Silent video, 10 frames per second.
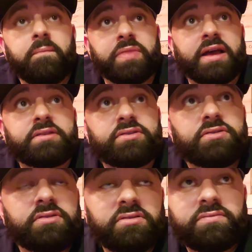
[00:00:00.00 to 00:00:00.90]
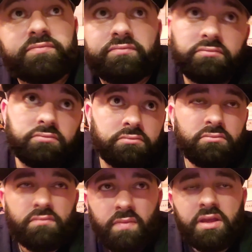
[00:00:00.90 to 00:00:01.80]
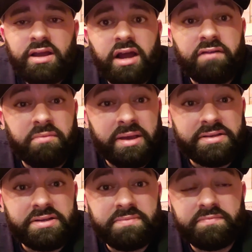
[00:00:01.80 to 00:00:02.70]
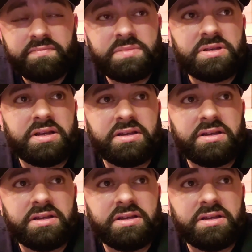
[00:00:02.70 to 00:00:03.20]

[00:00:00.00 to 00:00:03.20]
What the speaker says: That's kind of amazing, seeing